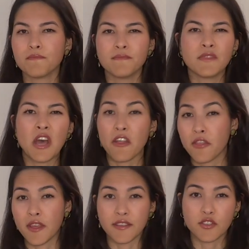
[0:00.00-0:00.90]

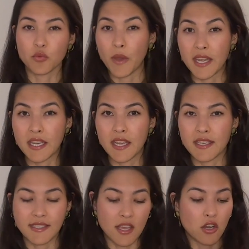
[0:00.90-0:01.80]
nothing
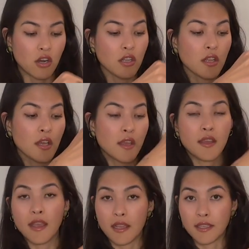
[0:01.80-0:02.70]
sweatiness at all,
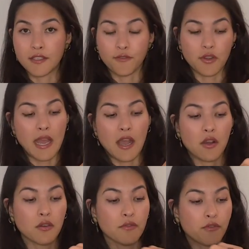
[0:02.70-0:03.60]
at least for
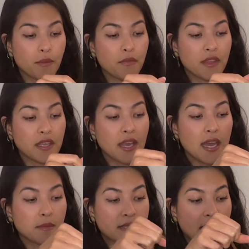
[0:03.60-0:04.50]
now, from the
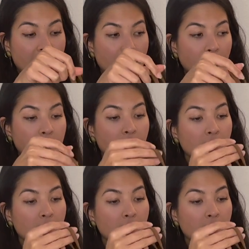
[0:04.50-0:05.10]
items that I have.